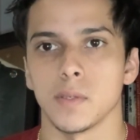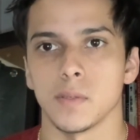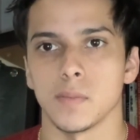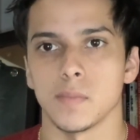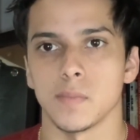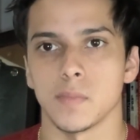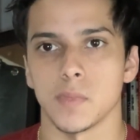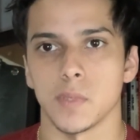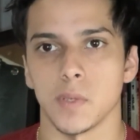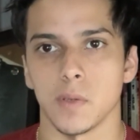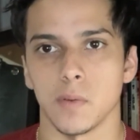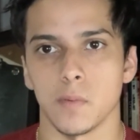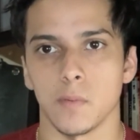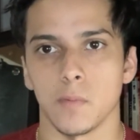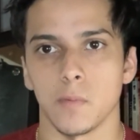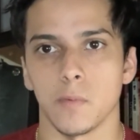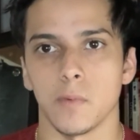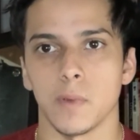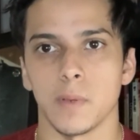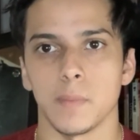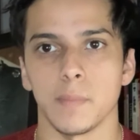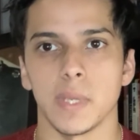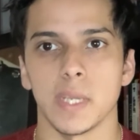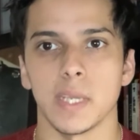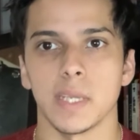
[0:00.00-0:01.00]
So
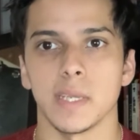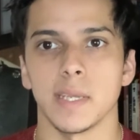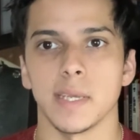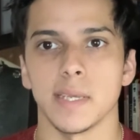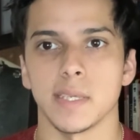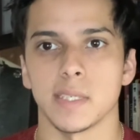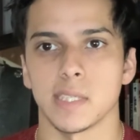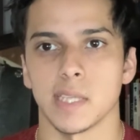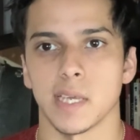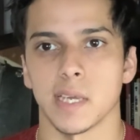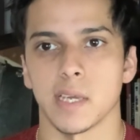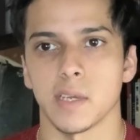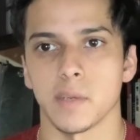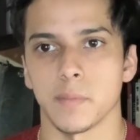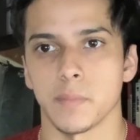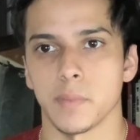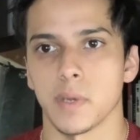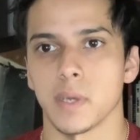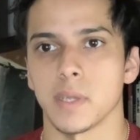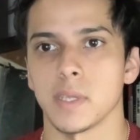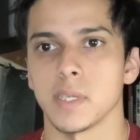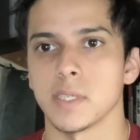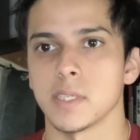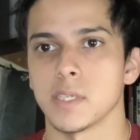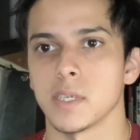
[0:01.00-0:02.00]
when many days stack
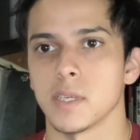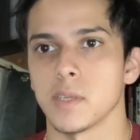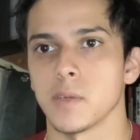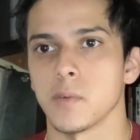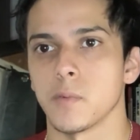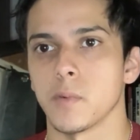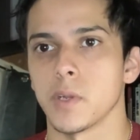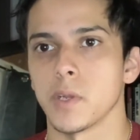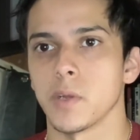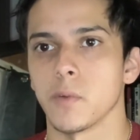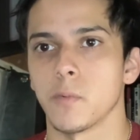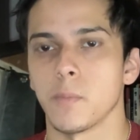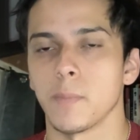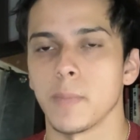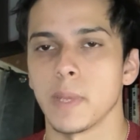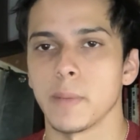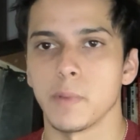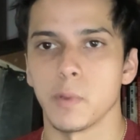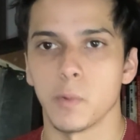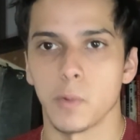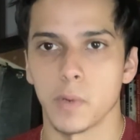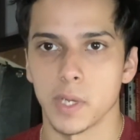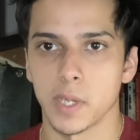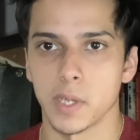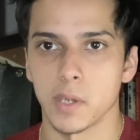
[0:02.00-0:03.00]
upon each other where you're
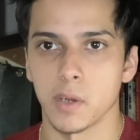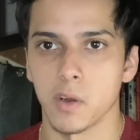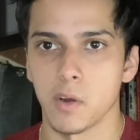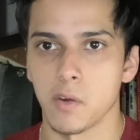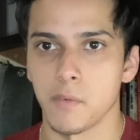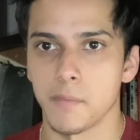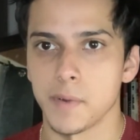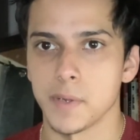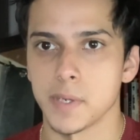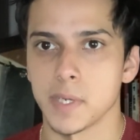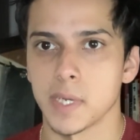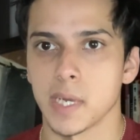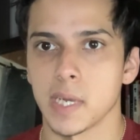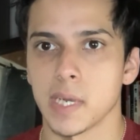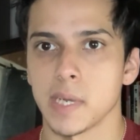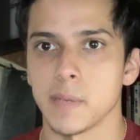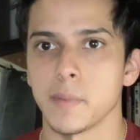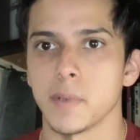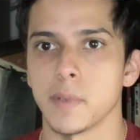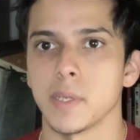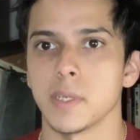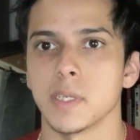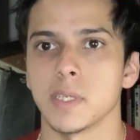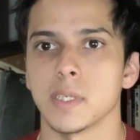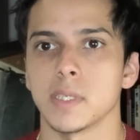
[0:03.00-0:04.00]
maybe working overtime
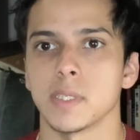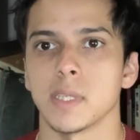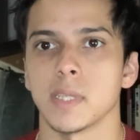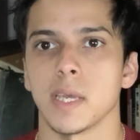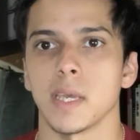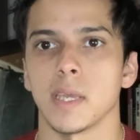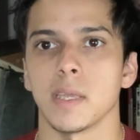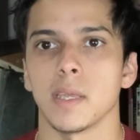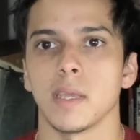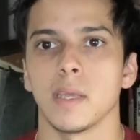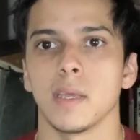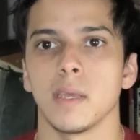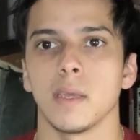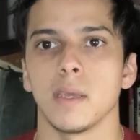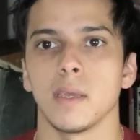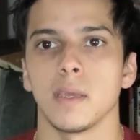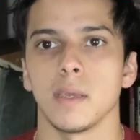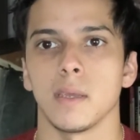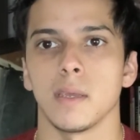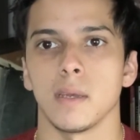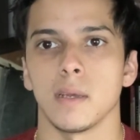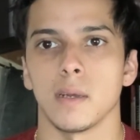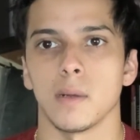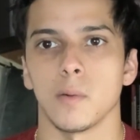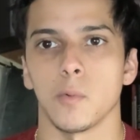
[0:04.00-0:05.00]
or you're just not
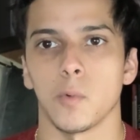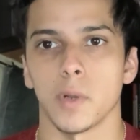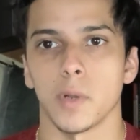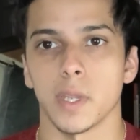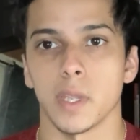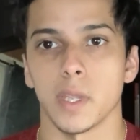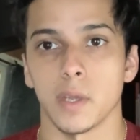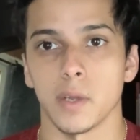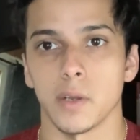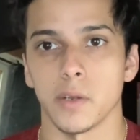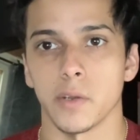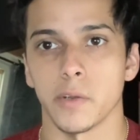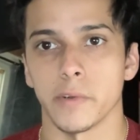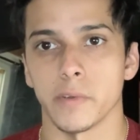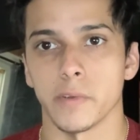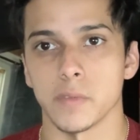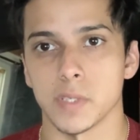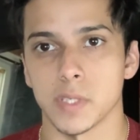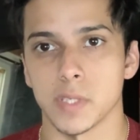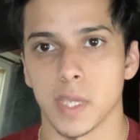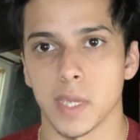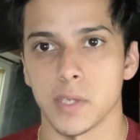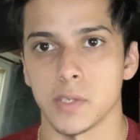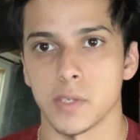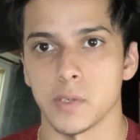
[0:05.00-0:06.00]
working on your own
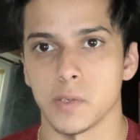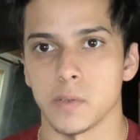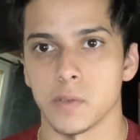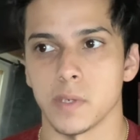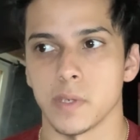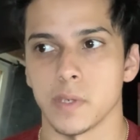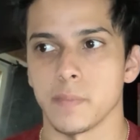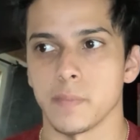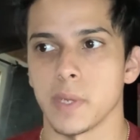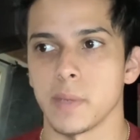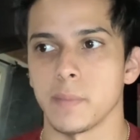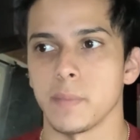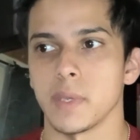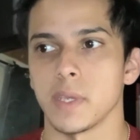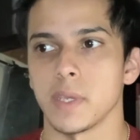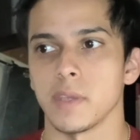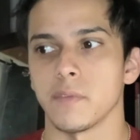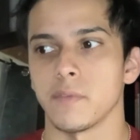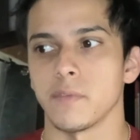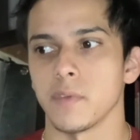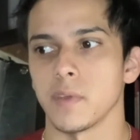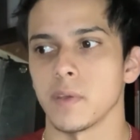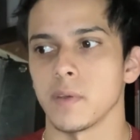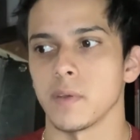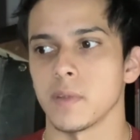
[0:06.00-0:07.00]
schedule, it might make you
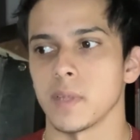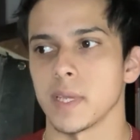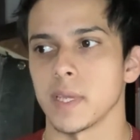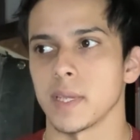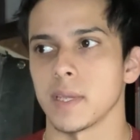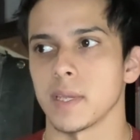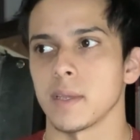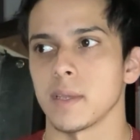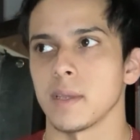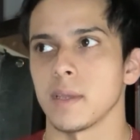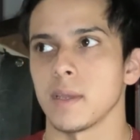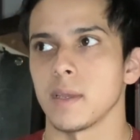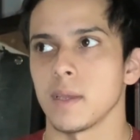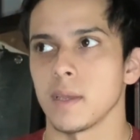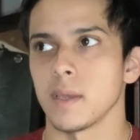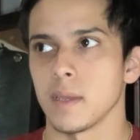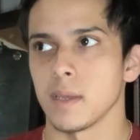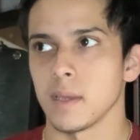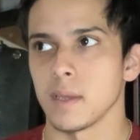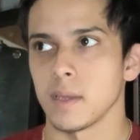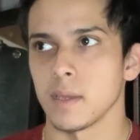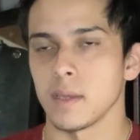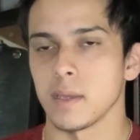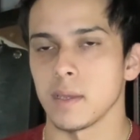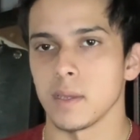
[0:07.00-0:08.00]
feel like
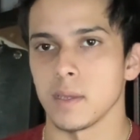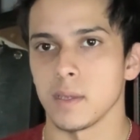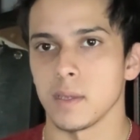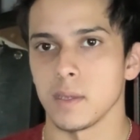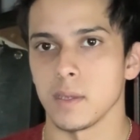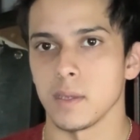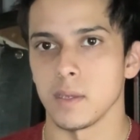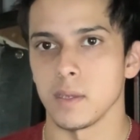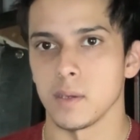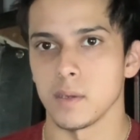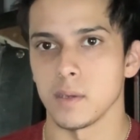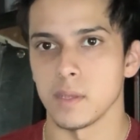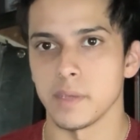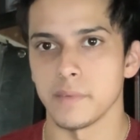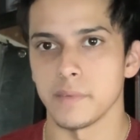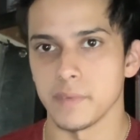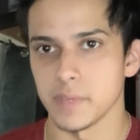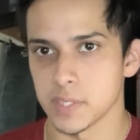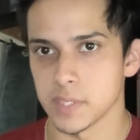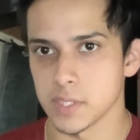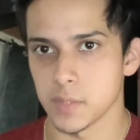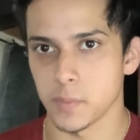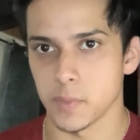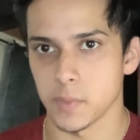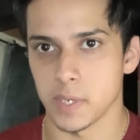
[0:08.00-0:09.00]
you're
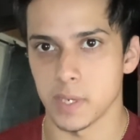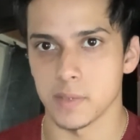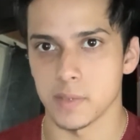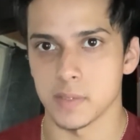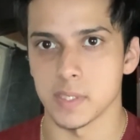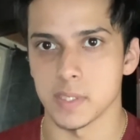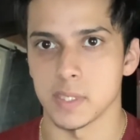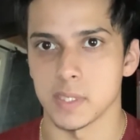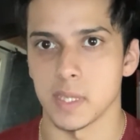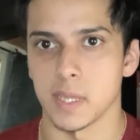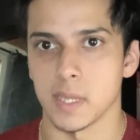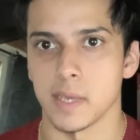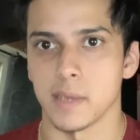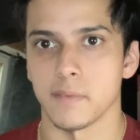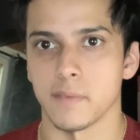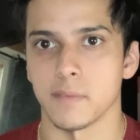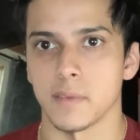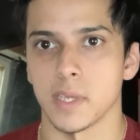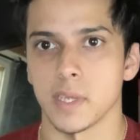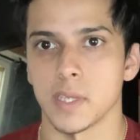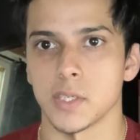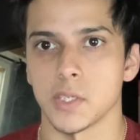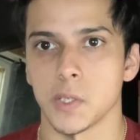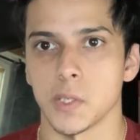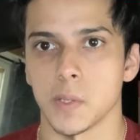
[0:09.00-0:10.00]
living someone else's life,
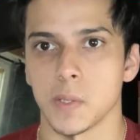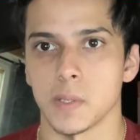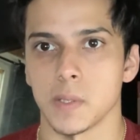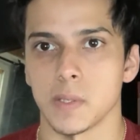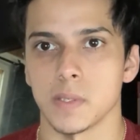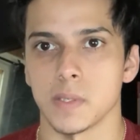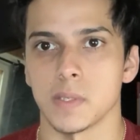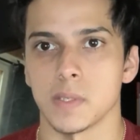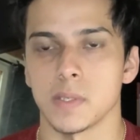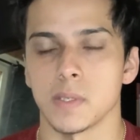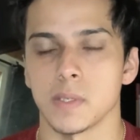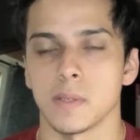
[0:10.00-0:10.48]
not yours.